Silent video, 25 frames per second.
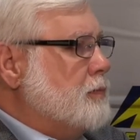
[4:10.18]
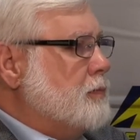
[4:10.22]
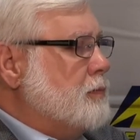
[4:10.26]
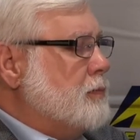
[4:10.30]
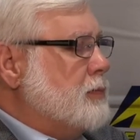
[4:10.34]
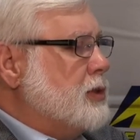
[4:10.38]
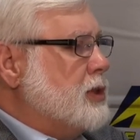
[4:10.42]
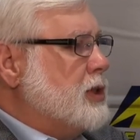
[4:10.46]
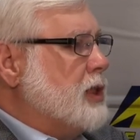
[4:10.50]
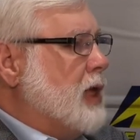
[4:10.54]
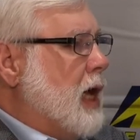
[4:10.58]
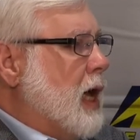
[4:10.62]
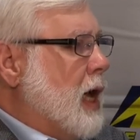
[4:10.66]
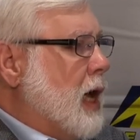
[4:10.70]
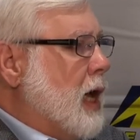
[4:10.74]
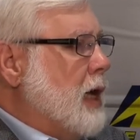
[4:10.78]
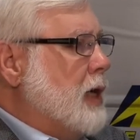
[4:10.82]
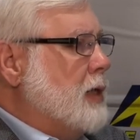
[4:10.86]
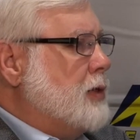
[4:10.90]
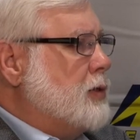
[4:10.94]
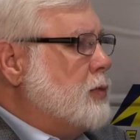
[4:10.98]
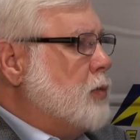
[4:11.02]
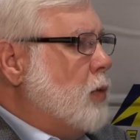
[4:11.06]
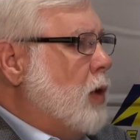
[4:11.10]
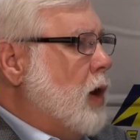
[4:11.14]

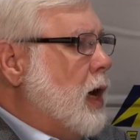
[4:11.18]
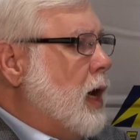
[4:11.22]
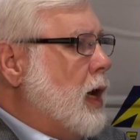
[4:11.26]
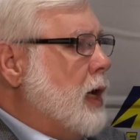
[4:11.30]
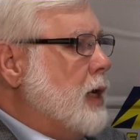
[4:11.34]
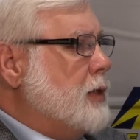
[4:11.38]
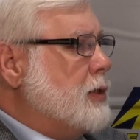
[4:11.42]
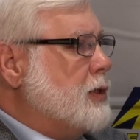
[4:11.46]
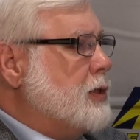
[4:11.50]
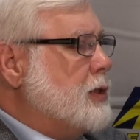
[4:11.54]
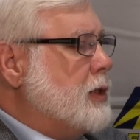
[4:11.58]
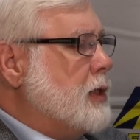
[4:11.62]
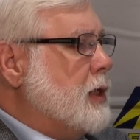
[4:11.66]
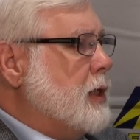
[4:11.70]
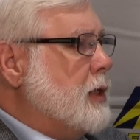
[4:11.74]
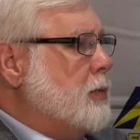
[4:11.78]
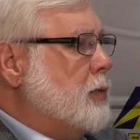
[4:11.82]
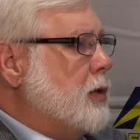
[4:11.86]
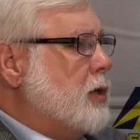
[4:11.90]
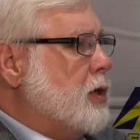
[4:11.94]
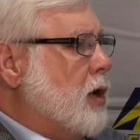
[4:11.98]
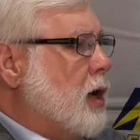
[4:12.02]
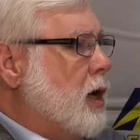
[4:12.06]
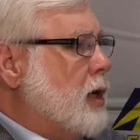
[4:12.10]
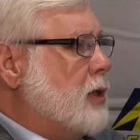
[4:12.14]
size-wise in
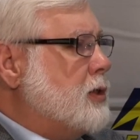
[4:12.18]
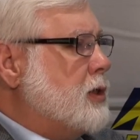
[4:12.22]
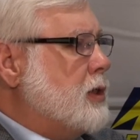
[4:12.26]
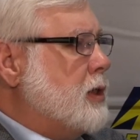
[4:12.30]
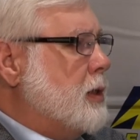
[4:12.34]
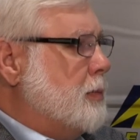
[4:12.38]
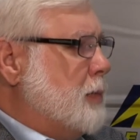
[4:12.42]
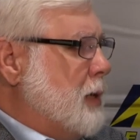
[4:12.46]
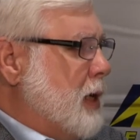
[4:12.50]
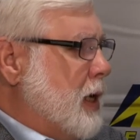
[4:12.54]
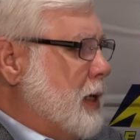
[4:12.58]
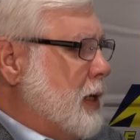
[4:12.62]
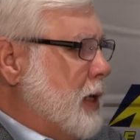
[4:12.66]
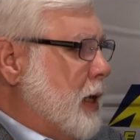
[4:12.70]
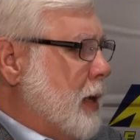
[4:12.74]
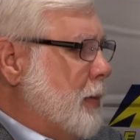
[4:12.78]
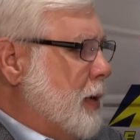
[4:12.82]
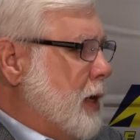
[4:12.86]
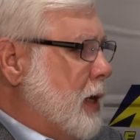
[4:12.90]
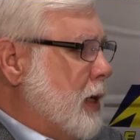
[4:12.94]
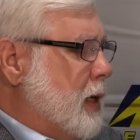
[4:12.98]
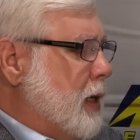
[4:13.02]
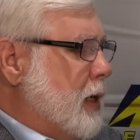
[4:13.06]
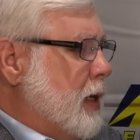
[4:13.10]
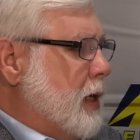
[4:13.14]
regards to the
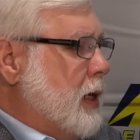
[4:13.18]
pandemic.